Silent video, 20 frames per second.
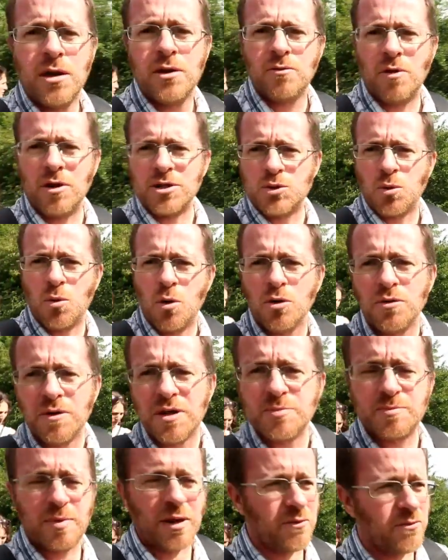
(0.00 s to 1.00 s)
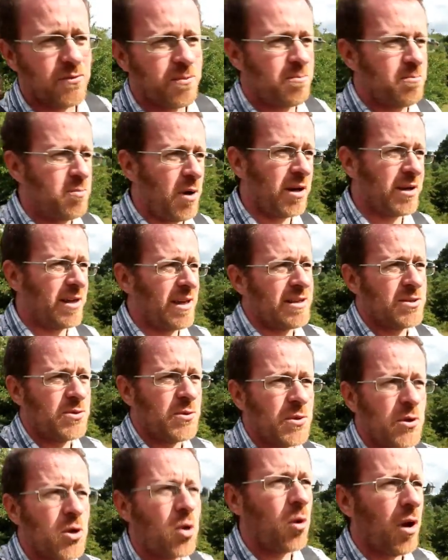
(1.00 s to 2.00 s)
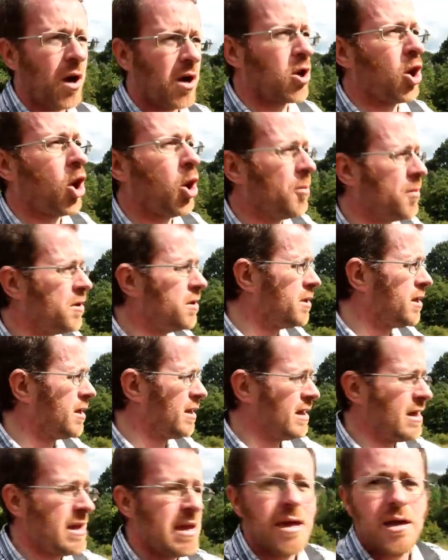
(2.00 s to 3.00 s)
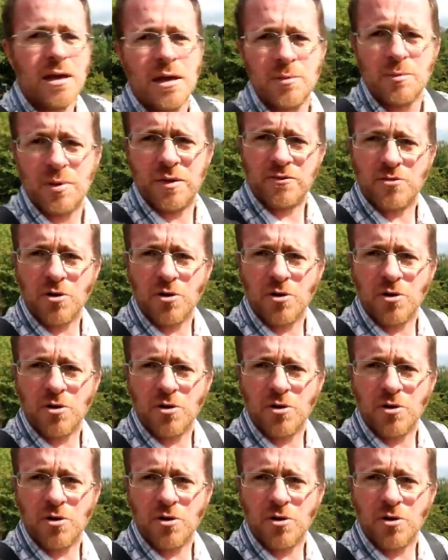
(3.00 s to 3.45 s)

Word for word: Right, so we're on this bit of, I guess we would call it a common bit of